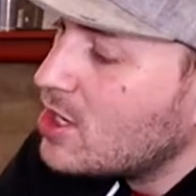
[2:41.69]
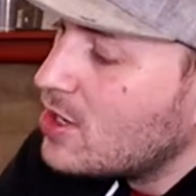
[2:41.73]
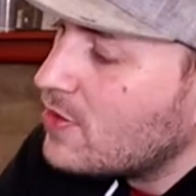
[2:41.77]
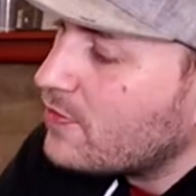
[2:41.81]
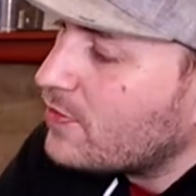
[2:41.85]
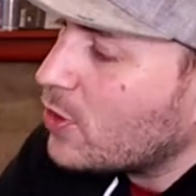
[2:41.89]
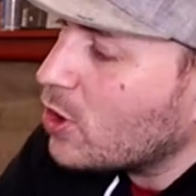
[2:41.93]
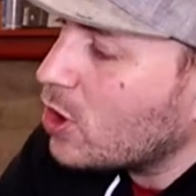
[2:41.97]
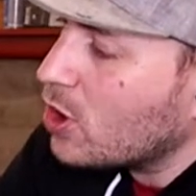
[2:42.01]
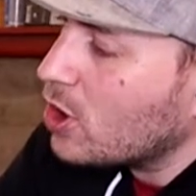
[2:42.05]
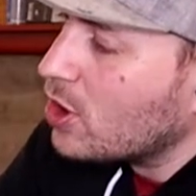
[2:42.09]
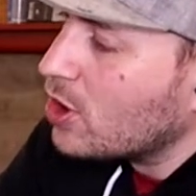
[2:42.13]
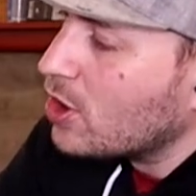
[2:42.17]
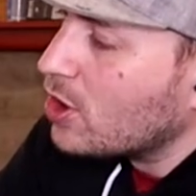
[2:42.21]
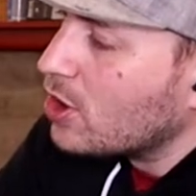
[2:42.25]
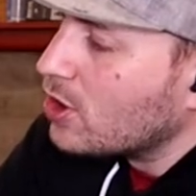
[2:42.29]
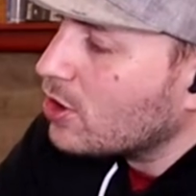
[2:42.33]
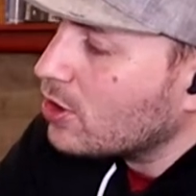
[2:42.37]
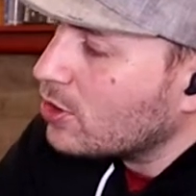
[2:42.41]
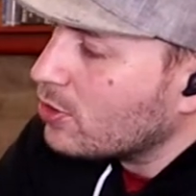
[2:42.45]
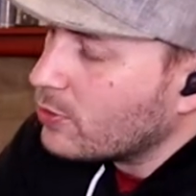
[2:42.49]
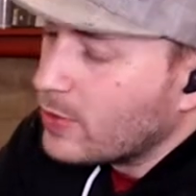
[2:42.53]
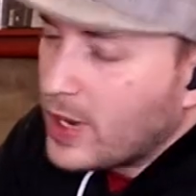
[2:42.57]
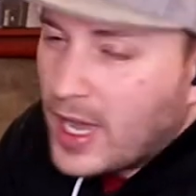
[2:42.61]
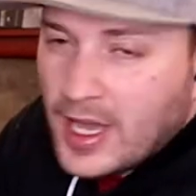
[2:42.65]

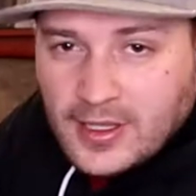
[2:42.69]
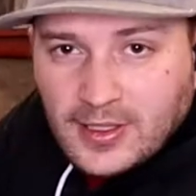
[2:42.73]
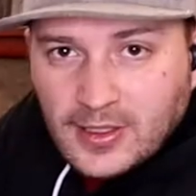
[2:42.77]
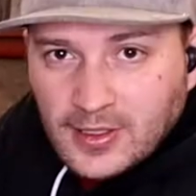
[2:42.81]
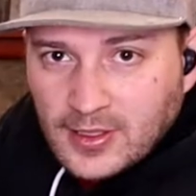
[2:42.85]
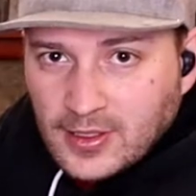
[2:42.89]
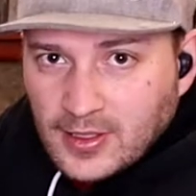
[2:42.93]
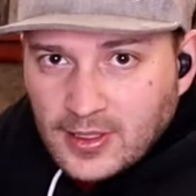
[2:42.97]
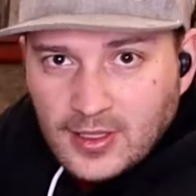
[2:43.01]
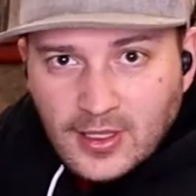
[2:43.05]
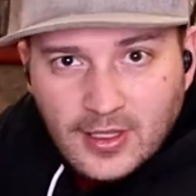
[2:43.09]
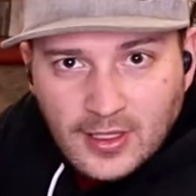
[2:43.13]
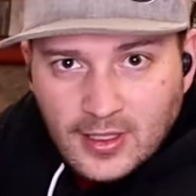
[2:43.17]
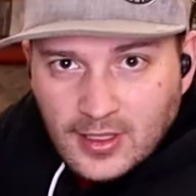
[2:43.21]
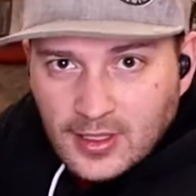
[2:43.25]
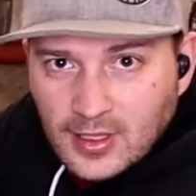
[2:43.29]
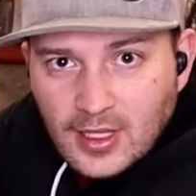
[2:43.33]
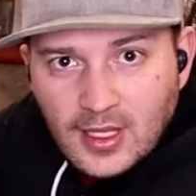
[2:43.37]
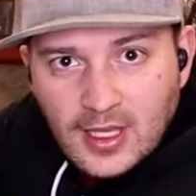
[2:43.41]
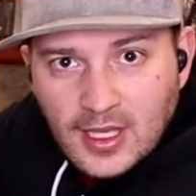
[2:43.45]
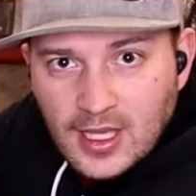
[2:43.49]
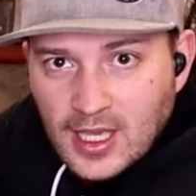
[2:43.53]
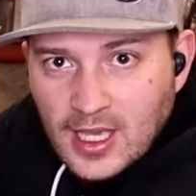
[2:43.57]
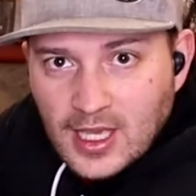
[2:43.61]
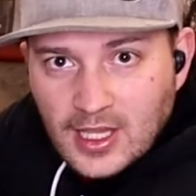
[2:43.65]
for riding
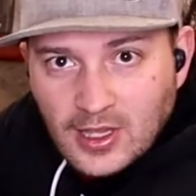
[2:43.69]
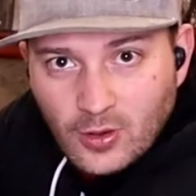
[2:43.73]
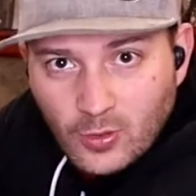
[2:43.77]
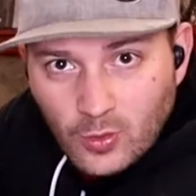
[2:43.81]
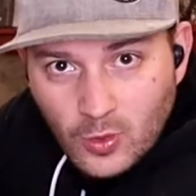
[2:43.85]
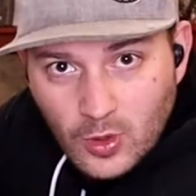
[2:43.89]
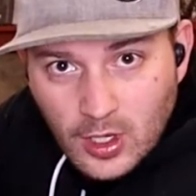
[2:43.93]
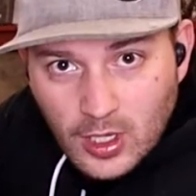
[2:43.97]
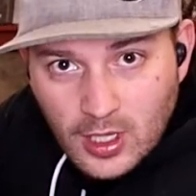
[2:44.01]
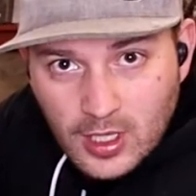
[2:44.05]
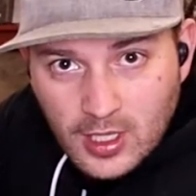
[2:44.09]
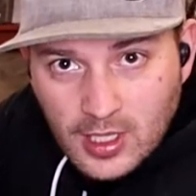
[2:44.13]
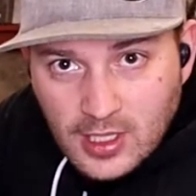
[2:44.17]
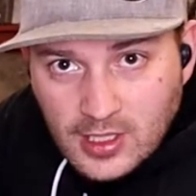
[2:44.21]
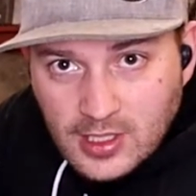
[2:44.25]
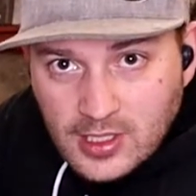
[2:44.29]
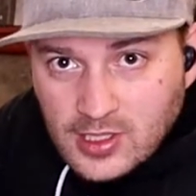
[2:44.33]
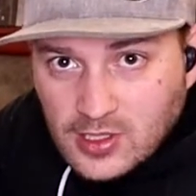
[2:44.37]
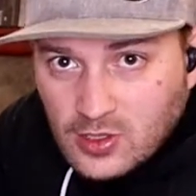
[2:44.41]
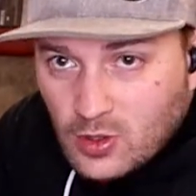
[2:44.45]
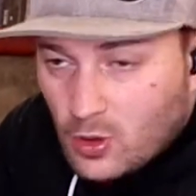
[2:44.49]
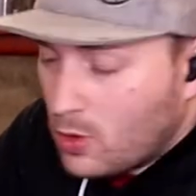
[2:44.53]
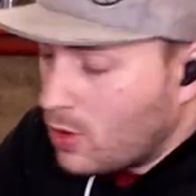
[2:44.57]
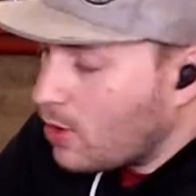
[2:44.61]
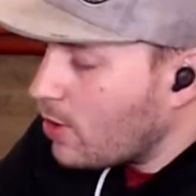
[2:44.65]
in the
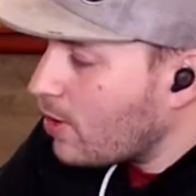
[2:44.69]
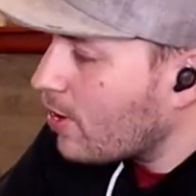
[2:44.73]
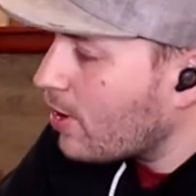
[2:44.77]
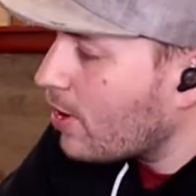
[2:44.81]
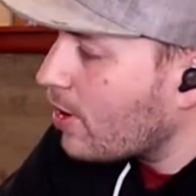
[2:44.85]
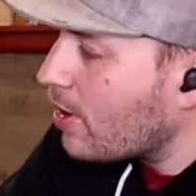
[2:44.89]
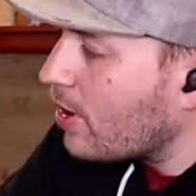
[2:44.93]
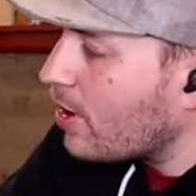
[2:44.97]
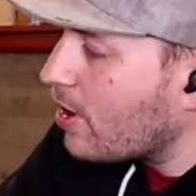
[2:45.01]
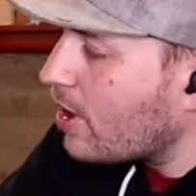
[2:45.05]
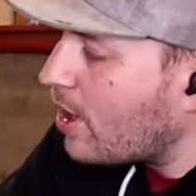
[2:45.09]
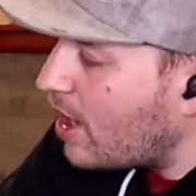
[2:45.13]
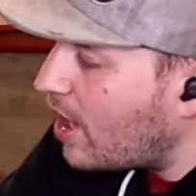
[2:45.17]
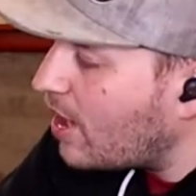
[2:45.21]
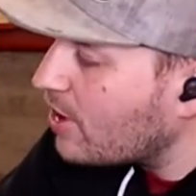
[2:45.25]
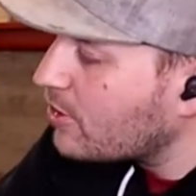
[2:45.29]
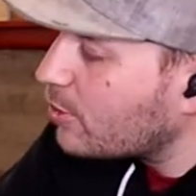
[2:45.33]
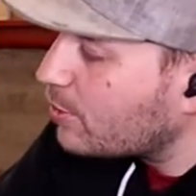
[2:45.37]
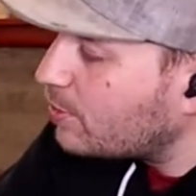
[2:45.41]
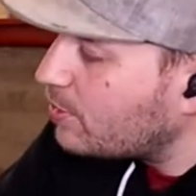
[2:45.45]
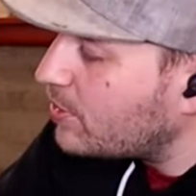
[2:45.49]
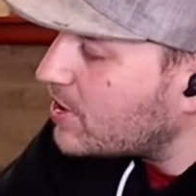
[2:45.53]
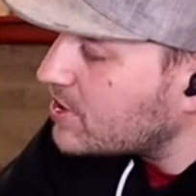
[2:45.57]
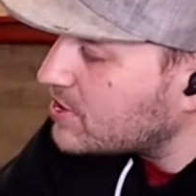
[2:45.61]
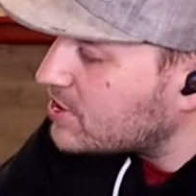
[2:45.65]
woods or other
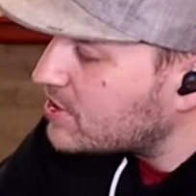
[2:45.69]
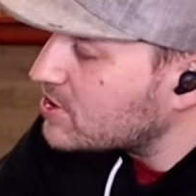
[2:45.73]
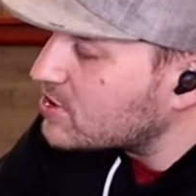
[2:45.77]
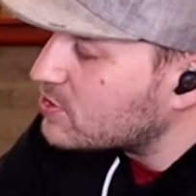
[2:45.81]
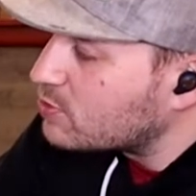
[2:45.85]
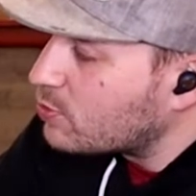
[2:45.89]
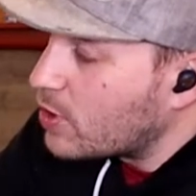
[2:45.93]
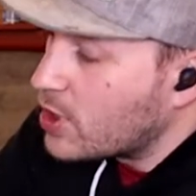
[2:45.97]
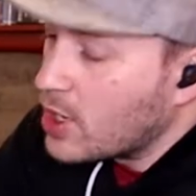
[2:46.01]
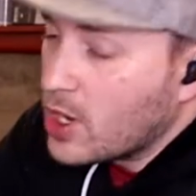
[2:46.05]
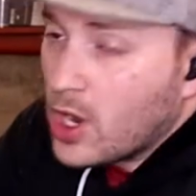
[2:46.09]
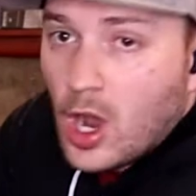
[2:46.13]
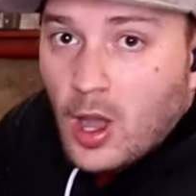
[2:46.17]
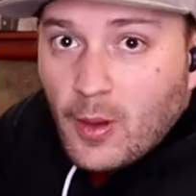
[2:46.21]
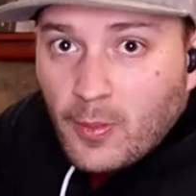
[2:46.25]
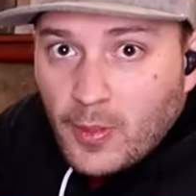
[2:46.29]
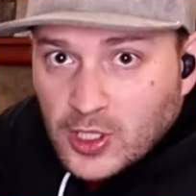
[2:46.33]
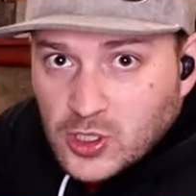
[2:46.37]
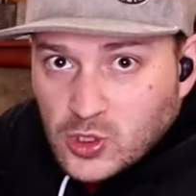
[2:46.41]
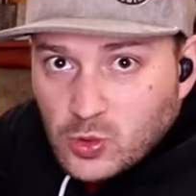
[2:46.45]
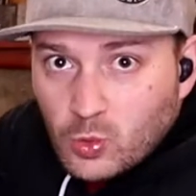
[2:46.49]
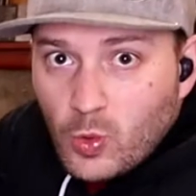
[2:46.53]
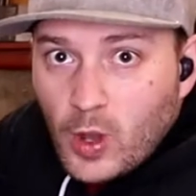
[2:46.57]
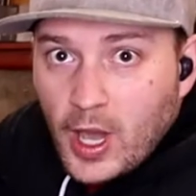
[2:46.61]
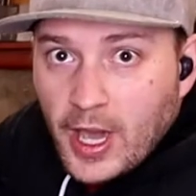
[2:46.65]
places where a
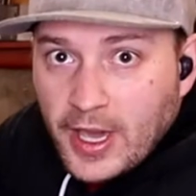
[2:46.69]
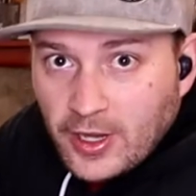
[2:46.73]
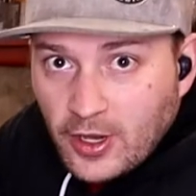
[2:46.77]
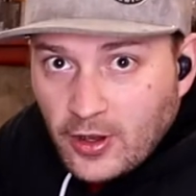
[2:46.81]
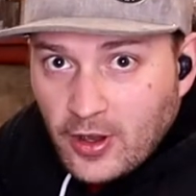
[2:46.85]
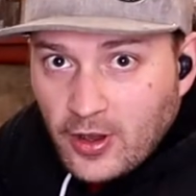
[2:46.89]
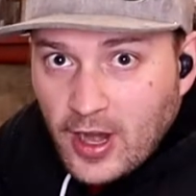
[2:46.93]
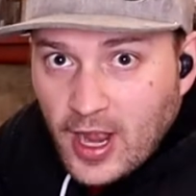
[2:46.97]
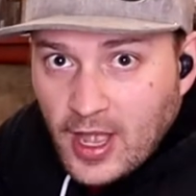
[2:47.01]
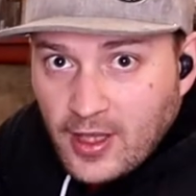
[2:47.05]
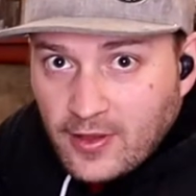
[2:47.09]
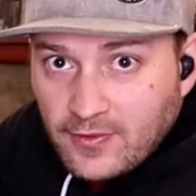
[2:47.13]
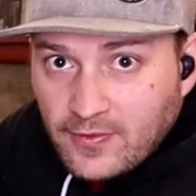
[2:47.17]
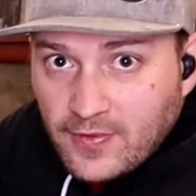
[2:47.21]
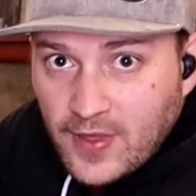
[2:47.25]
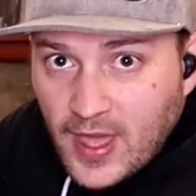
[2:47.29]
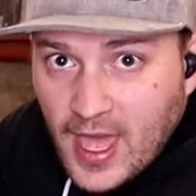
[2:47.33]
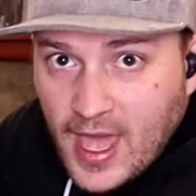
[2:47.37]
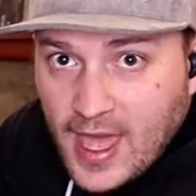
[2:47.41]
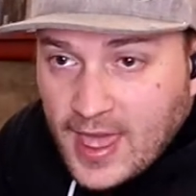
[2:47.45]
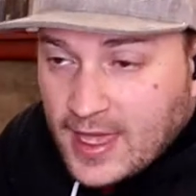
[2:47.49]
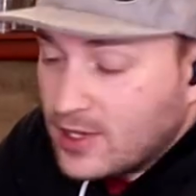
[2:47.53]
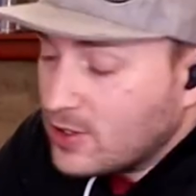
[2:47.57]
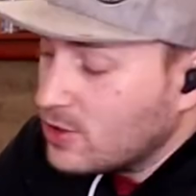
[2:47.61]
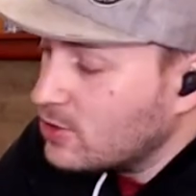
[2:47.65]
much wider
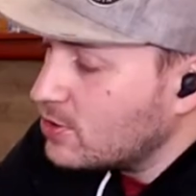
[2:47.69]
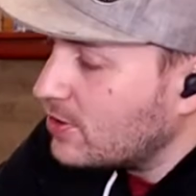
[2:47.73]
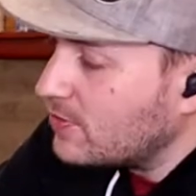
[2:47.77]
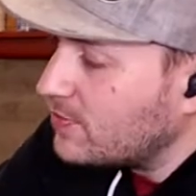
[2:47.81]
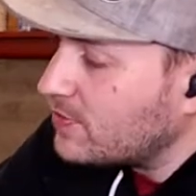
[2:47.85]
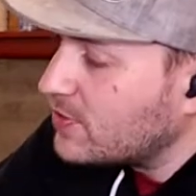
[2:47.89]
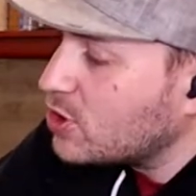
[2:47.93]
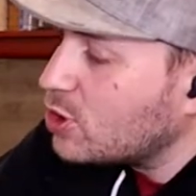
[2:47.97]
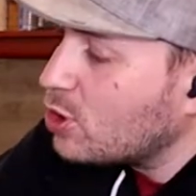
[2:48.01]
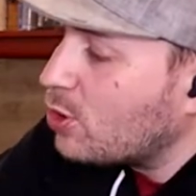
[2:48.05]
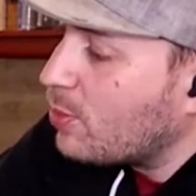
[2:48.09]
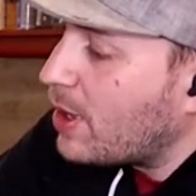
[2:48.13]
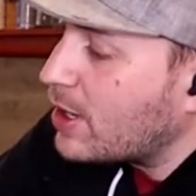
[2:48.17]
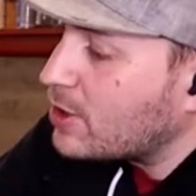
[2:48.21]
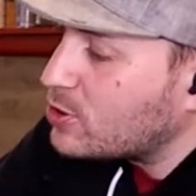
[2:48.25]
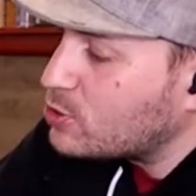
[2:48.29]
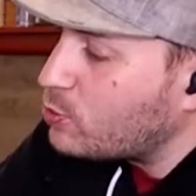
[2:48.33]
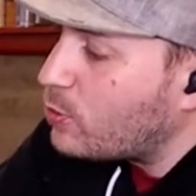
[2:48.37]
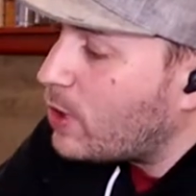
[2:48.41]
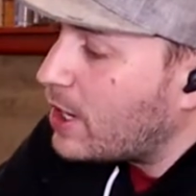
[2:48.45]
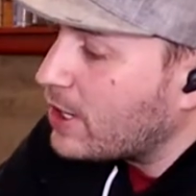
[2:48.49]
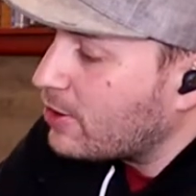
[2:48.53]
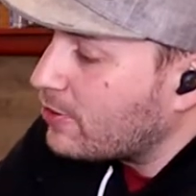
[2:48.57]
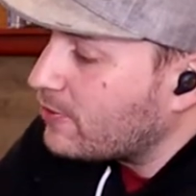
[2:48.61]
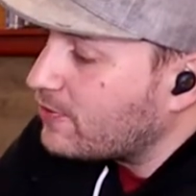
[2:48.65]
angle of view, much
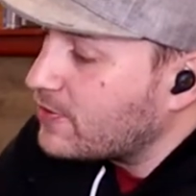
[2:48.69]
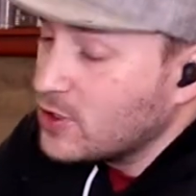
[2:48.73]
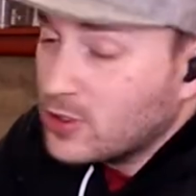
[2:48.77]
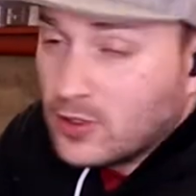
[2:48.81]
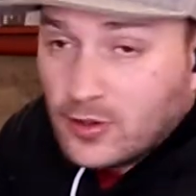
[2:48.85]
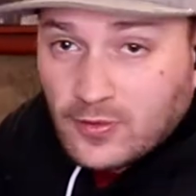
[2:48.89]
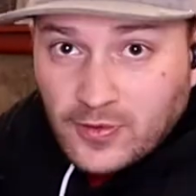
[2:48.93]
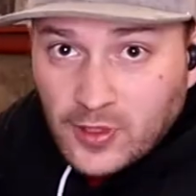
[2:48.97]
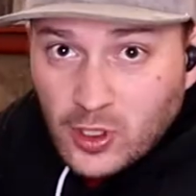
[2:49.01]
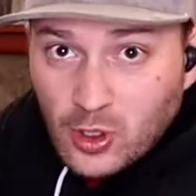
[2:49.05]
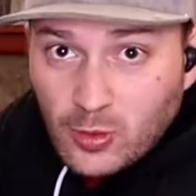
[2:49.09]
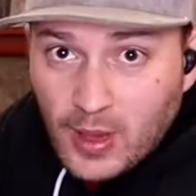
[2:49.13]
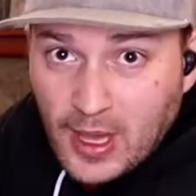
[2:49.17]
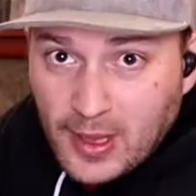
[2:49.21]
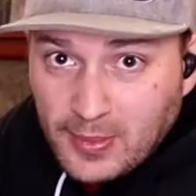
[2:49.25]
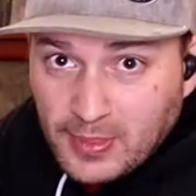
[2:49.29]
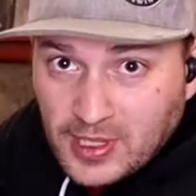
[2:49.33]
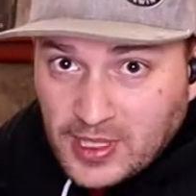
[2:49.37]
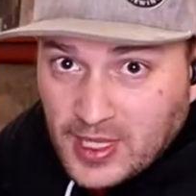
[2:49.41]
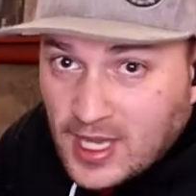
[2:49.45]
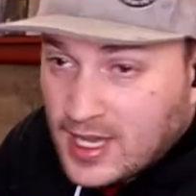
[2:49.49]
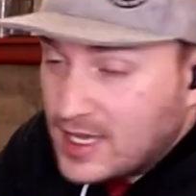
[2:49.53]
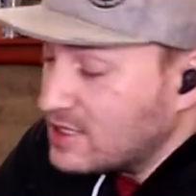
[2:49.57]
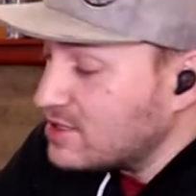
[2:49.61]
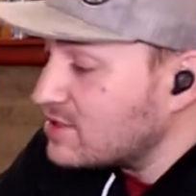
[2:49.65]
wider field of view might be
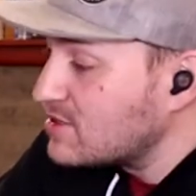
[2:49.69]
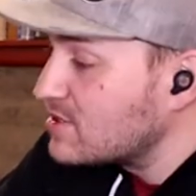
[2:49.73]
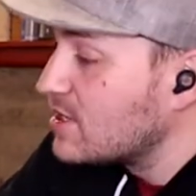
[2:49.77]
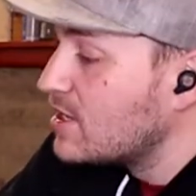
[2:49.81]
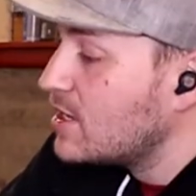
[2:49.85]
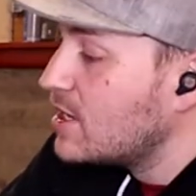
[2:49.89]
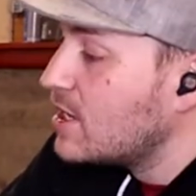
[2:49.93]
nice.